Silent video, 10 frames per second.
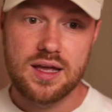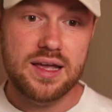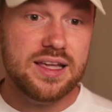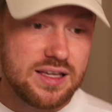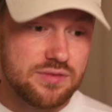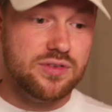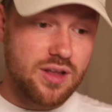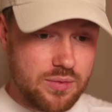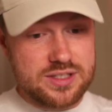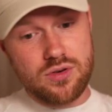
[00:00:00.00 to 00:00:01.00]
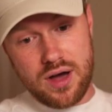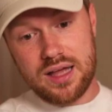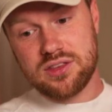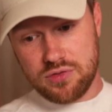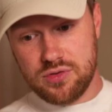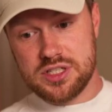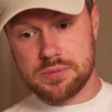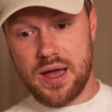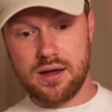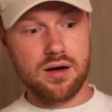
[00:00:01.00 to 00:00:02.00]
Even though he's not at the fully
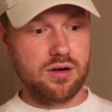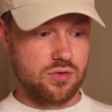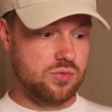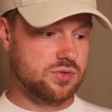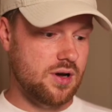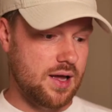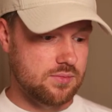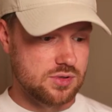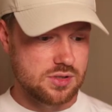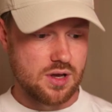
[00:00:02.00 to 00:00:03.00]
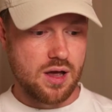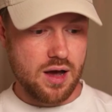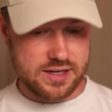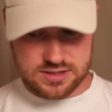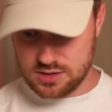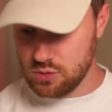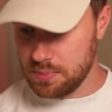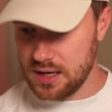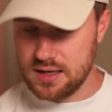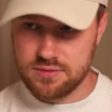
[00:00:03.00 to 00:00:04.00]
spec car at all times, I still
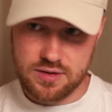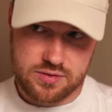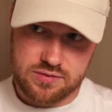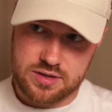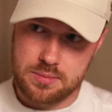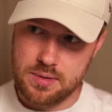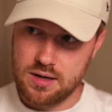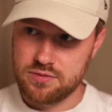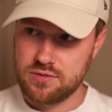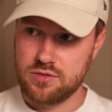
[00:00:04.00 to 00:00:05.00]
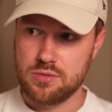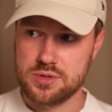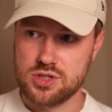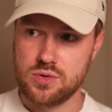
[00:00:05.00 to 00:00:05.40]
believe they've given him enough of an opportunity.